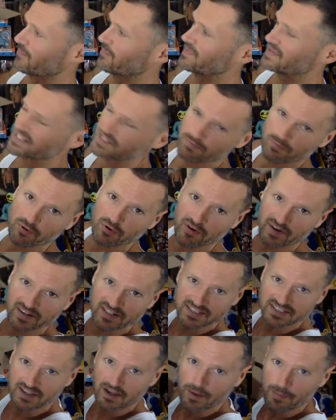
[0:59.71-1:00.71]

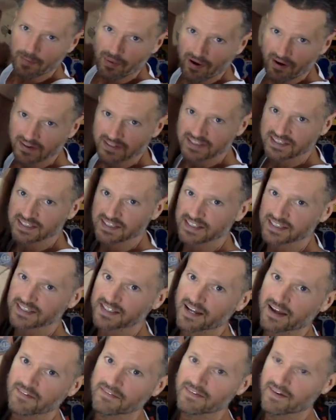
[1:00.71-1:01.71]
misprints on boxes and
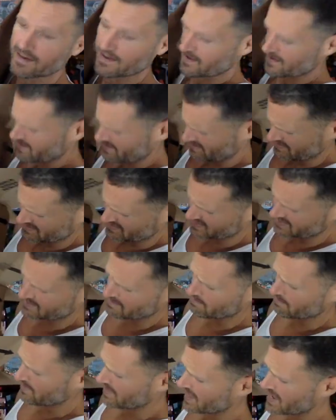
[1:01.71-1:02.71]
stuff. This is
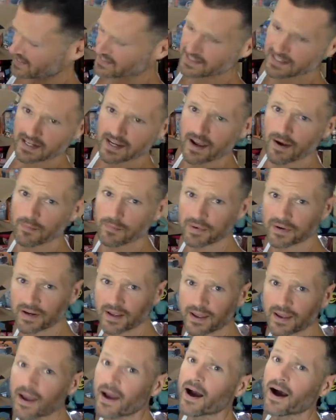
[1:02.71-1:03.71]
some plastic
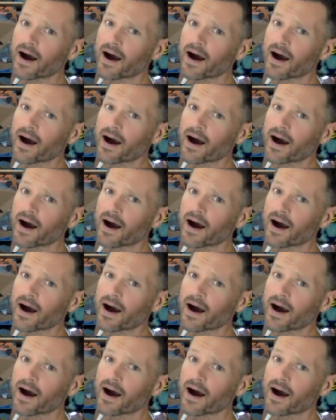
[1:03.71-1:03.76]
company.